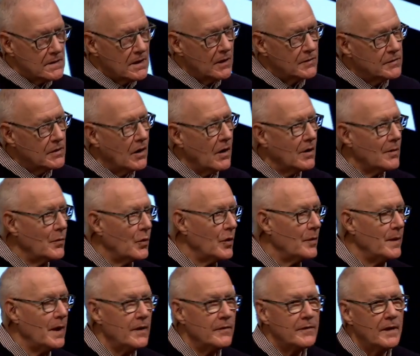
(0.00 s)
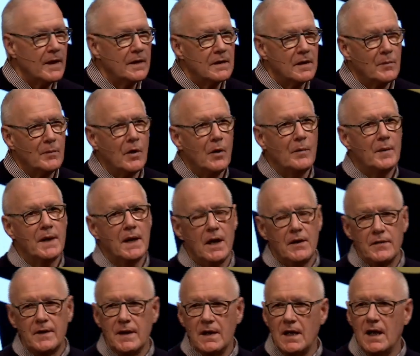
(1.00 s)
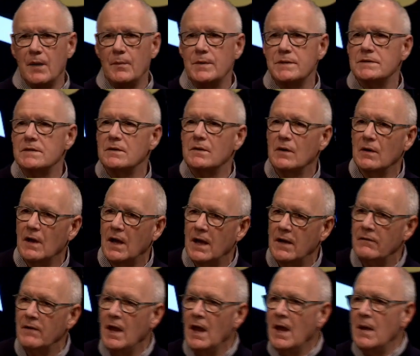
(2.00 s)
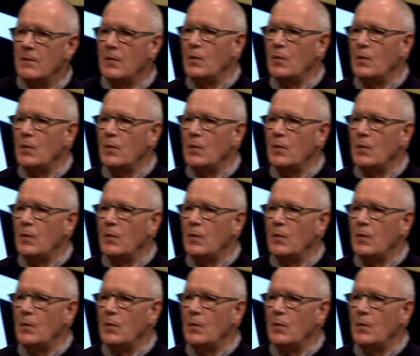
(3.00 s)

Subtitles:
and I'll talk more about that in a moment, how that happens in your life,